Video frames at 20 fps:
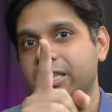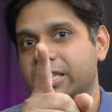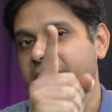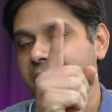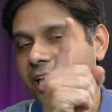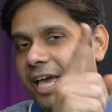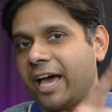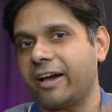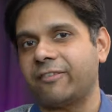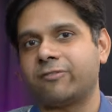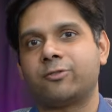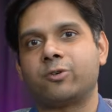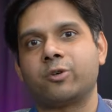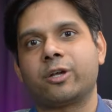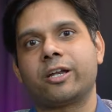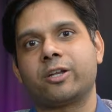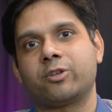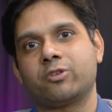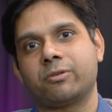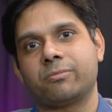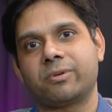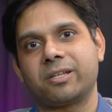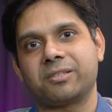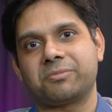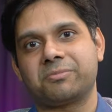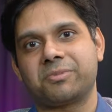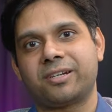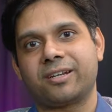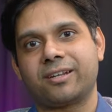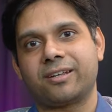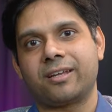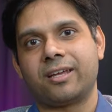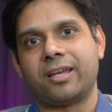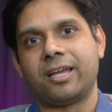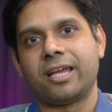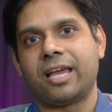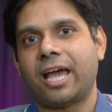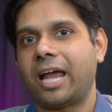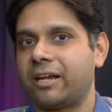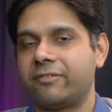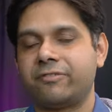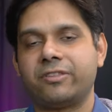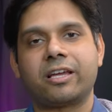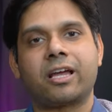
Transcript: They have to get you the placement. And if